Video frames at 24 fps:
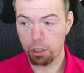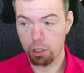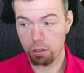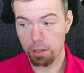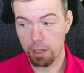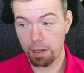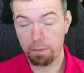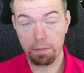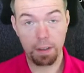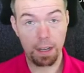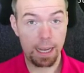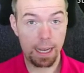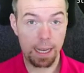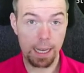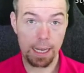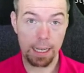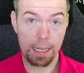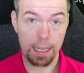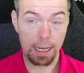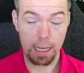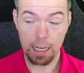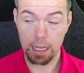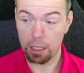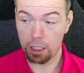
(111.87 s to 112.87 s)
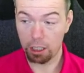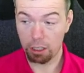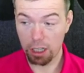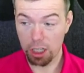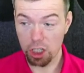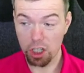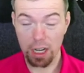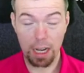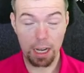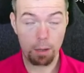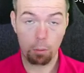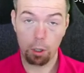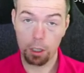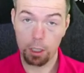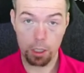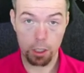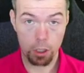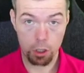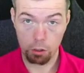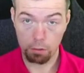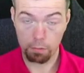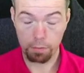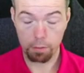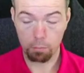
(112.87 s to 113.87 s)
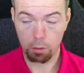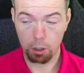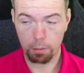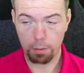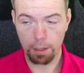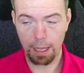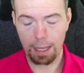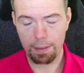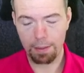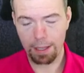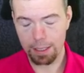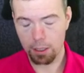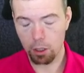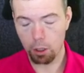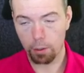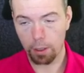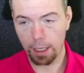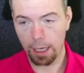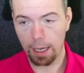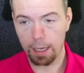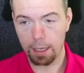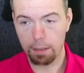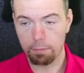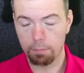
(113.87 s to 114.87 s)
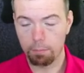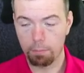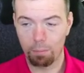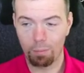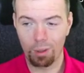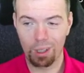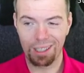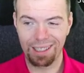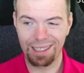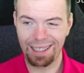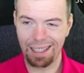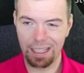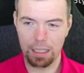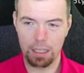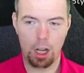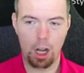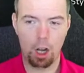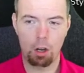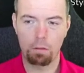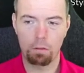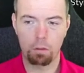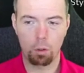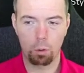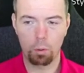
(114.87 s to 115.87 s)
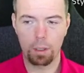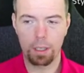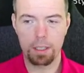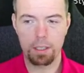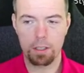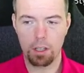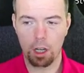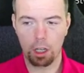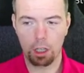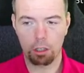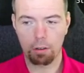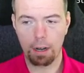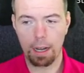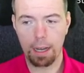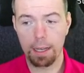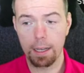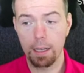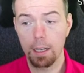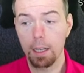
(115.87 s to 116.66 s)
Strength 80 and aggression 81. There's nothing wrong with that. That's okay. But overall, it's not great.